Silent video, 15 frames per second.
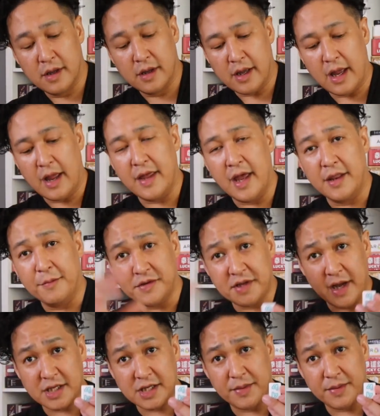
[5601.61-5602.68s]
And then the
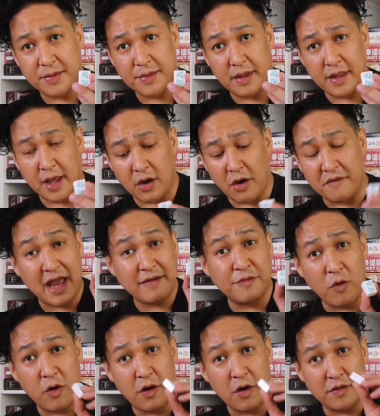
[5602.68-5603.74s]
person next to me, they go. If they have a
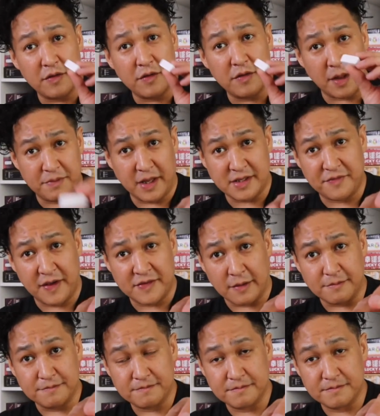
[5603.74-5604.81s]
4, they place it face up.